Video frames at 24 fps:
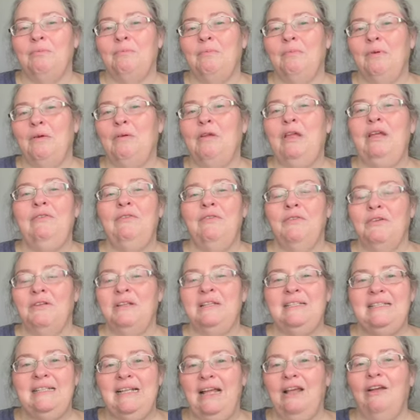but even on
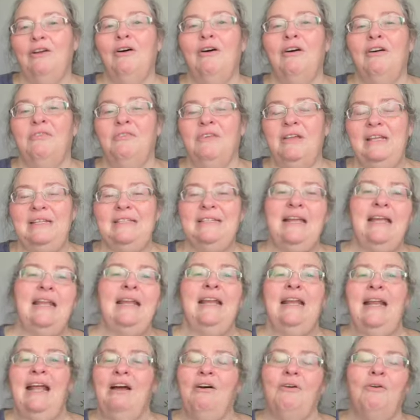his day off, he's in
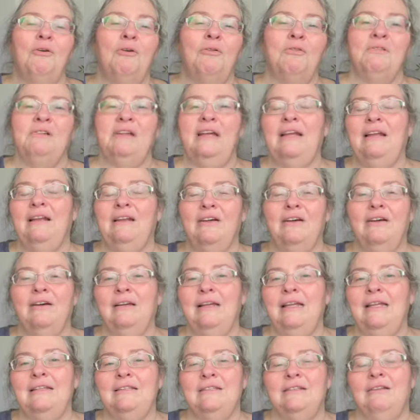and out all day
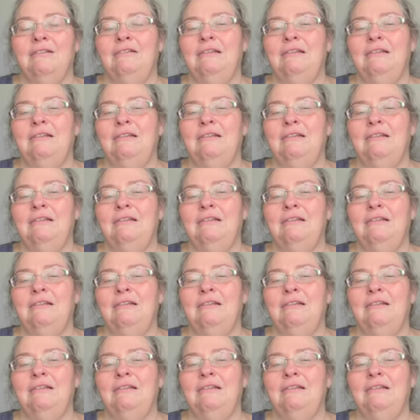long. It's